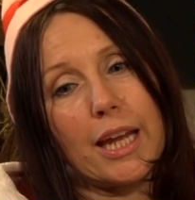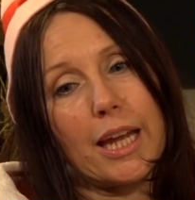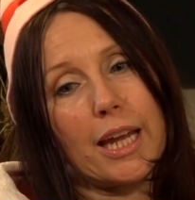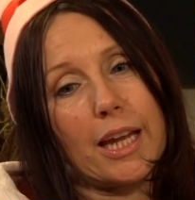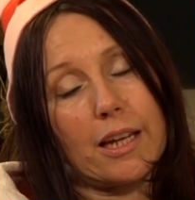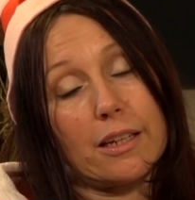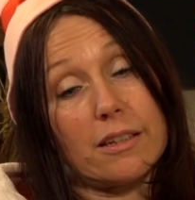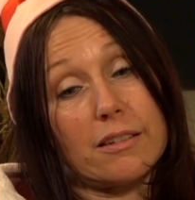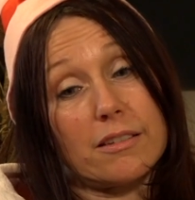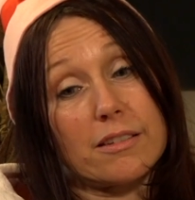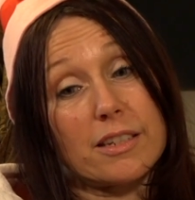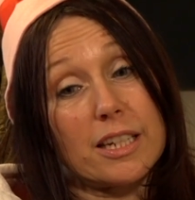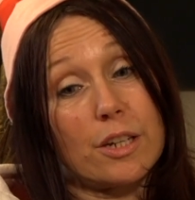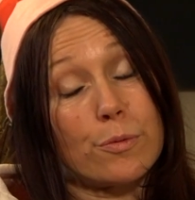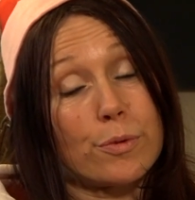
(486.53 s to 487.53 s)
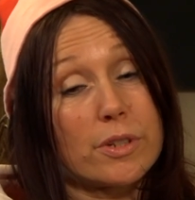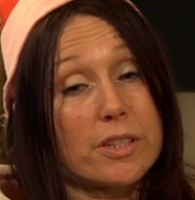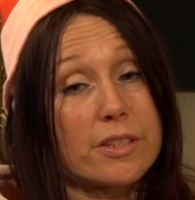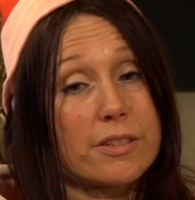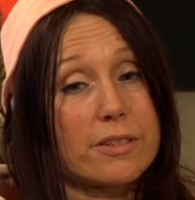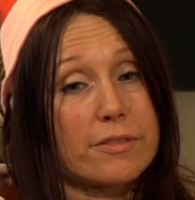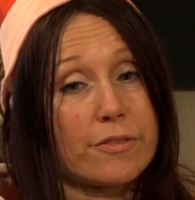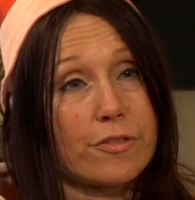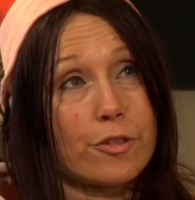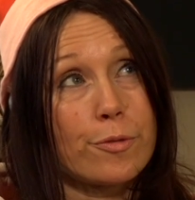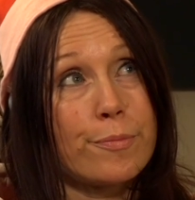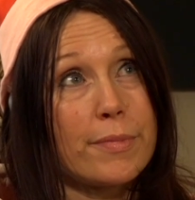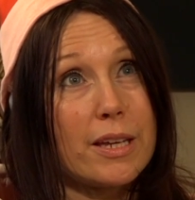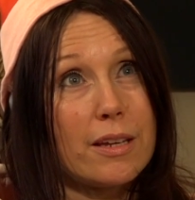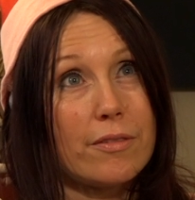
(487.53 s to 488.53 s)
And it was for
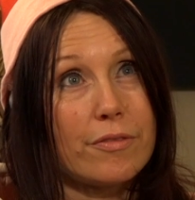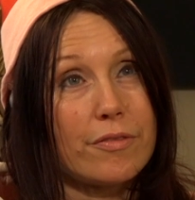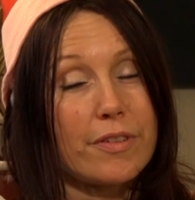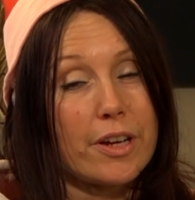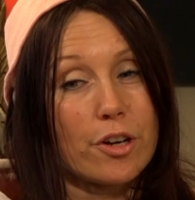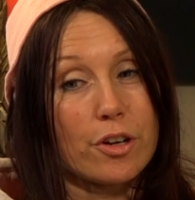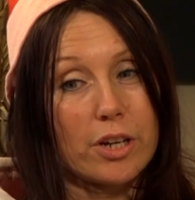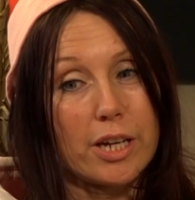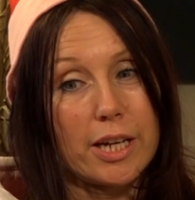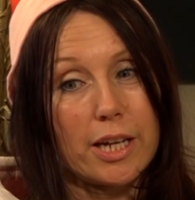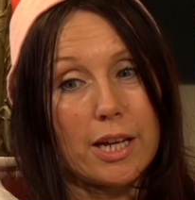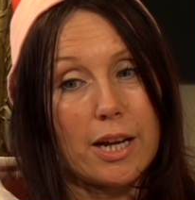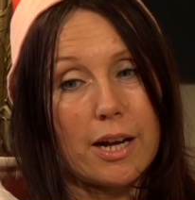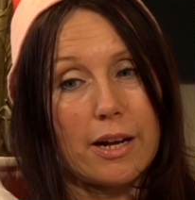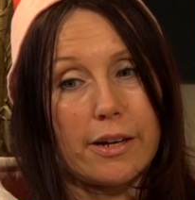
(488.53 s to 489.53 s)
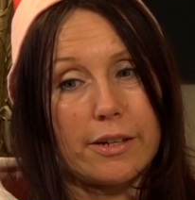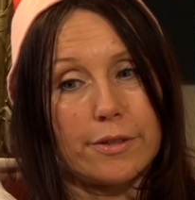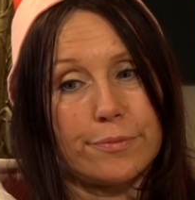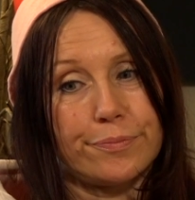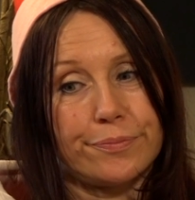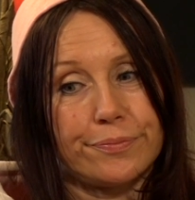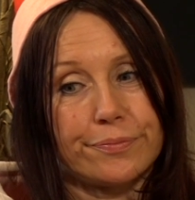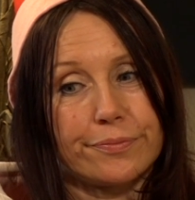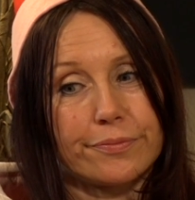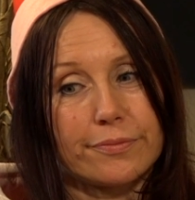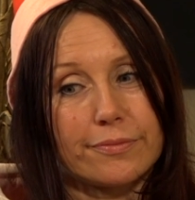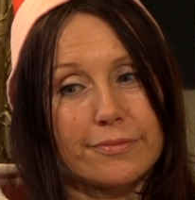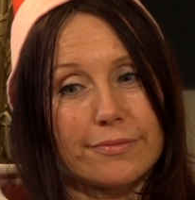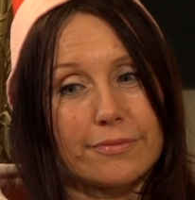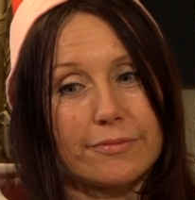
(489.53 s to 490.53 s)
me very,
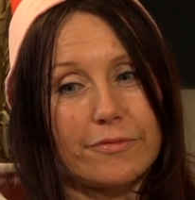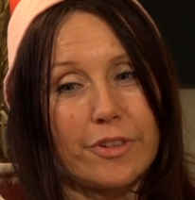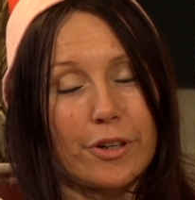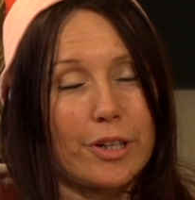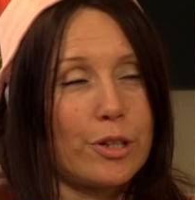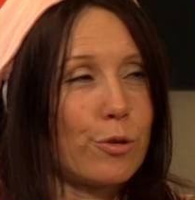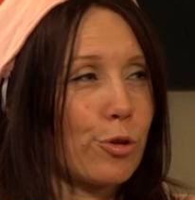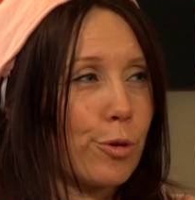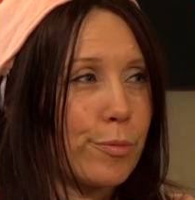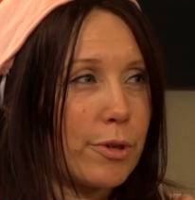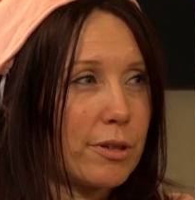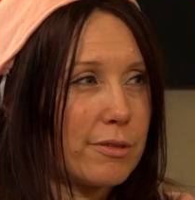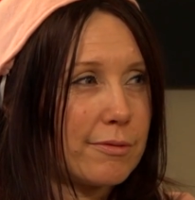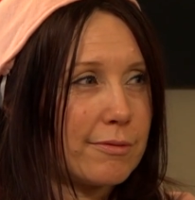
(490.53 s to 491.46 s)
very normal.